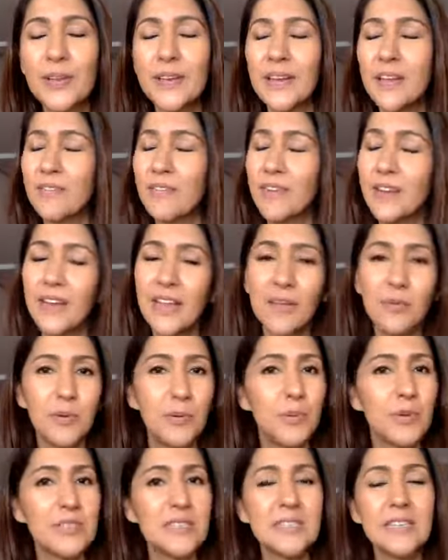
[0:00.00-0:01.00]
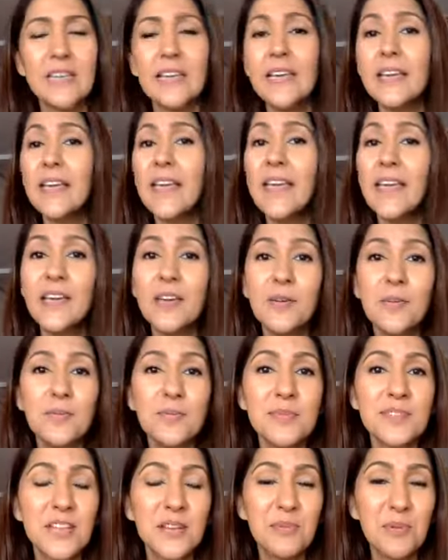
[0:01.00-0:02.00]
and every day we were singing
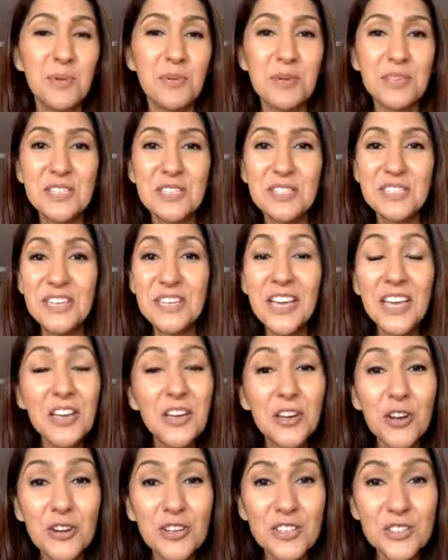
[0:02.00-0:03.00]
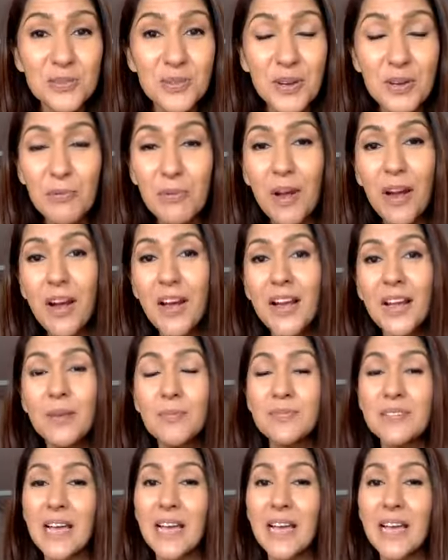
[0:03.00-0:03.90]
hymns and we were singing nursery rhymes.